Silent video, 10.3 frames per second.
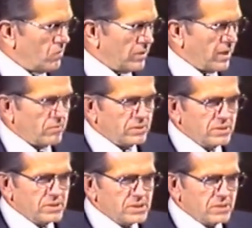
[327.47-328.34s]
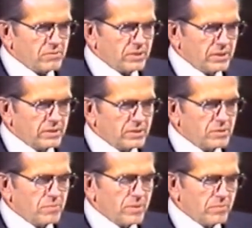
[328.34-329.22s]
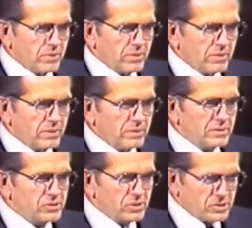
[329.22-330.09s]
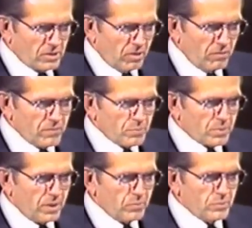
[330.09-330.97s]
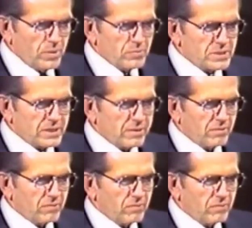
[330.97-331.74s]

without considering that the member should solve the problem himself.